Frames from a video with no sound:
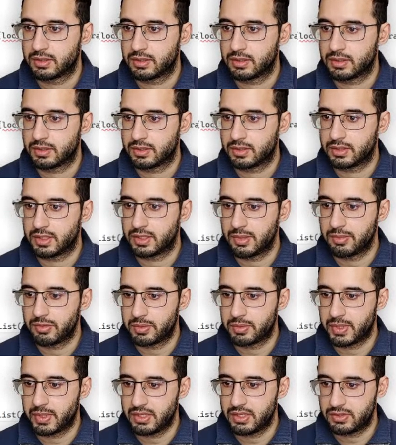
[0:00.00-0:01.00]

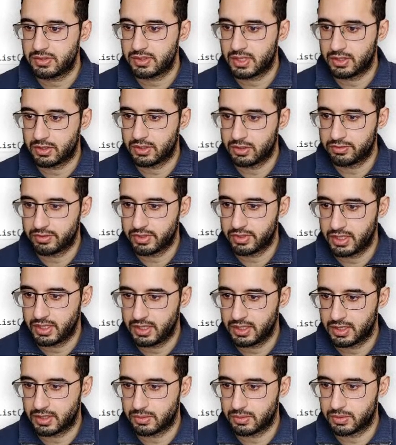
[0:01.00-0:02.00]
namespace, and over
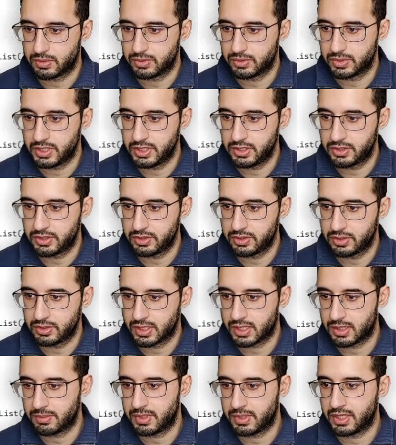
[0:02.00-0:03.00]
here we'll need to
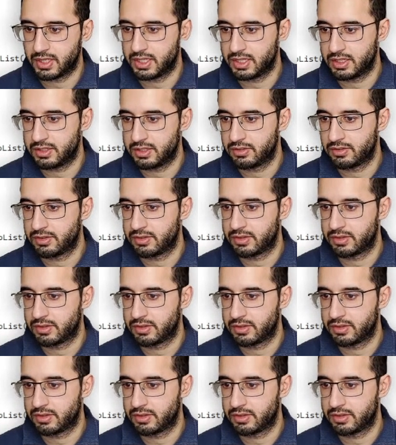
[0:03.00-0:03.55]
come and